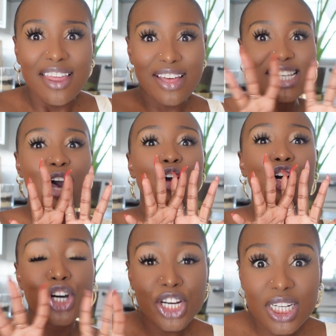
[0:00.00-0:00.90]
That's how
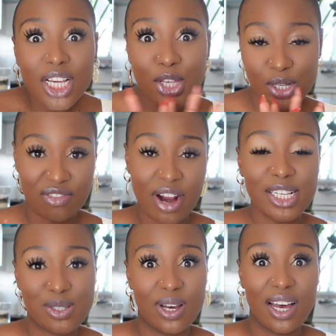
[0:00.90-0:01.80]
good those
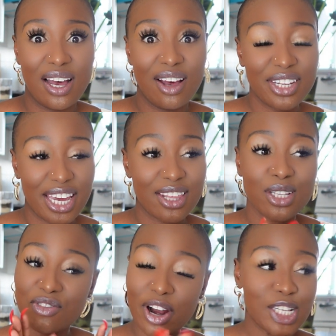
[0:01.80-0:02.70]
fries were. Okay,
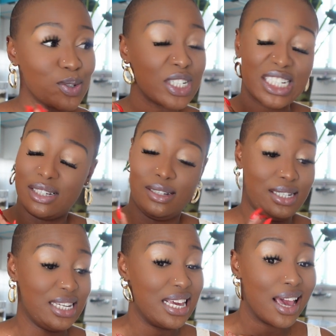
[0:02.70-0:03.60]
those fries were
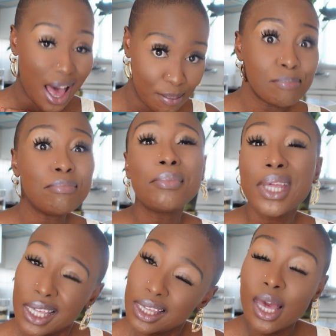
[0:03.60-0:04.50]

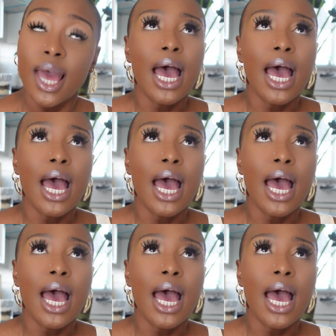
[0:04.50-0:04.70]
yummy.